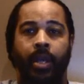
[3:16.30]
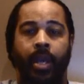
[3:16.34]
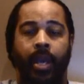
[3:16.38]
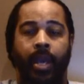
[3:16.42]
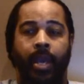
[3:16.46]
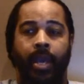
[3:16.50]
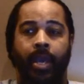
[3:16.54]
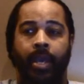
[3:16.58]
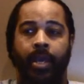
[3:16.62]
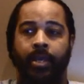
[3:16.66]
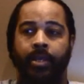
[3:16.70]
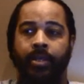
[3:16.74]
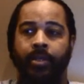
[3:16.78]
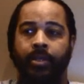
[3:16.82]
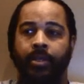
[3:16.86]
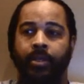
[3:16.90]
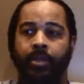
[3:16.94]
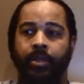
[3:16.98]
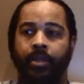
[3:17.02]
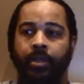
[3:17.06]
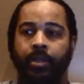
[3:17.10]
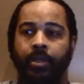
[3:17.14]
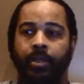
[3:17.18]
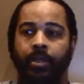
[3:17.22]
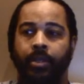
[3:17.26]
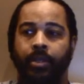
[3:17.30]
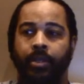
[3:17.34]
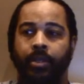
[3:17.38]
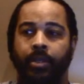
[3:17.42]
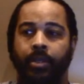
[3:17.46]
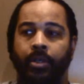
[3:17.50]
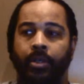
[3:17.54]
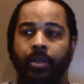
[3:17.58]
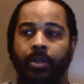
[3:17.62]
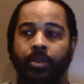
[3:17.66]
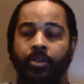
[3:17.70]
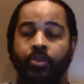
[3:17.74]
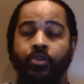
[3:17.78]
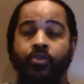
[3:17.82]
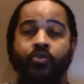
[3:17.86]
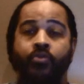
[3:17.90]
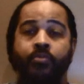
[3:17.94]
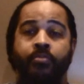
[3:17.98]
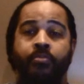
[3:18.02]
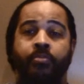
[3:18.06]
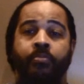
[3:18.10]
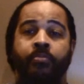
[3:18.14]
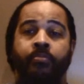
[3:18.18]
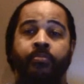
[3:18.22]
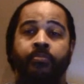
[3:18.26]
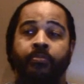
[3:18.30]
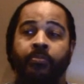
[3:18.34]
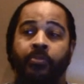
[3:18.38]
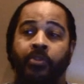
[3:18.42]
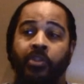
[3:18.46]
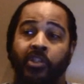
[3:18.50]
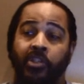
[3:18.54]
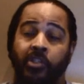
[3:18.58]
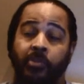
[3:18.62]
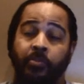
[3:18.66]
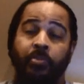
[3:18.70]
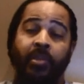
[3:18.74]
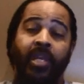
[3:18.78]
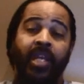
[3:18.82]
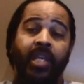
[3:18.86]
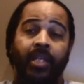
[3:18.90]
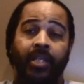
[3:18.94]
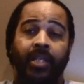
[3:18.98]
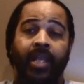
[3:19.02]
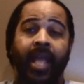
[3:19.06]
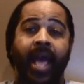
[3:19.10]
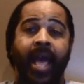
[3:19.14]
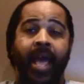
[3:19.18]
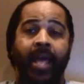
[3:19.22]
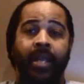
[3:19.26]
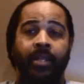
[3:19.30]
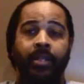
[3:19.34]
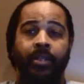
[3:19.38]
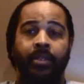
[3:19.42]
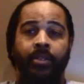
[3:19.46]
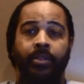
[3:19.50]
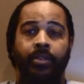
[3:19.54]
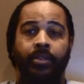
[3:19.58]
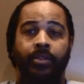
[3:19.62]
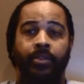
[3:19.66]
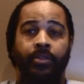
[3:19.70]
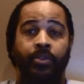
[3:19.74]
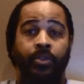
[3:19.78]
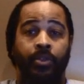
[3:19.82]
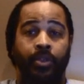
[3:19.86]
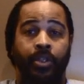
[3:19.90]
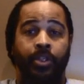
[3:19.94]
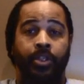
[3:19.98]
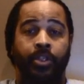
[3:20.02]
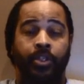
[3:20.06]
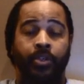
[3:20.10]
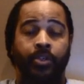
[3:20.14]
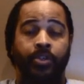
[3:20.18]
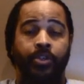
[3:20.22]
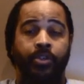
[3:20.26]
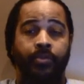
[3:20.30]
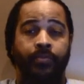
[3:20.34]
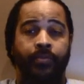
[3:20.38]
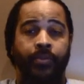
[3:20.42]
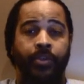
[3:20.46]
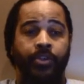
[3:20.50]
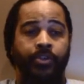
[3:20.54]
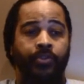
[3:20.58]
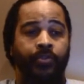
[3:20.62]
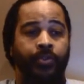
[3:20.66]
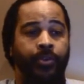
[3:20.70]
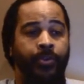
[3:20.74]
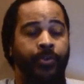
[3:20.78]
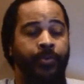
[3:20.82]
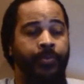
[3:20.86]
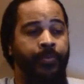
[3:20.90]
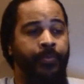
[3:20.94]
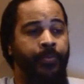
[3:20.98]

and you speak that to the children of Israel.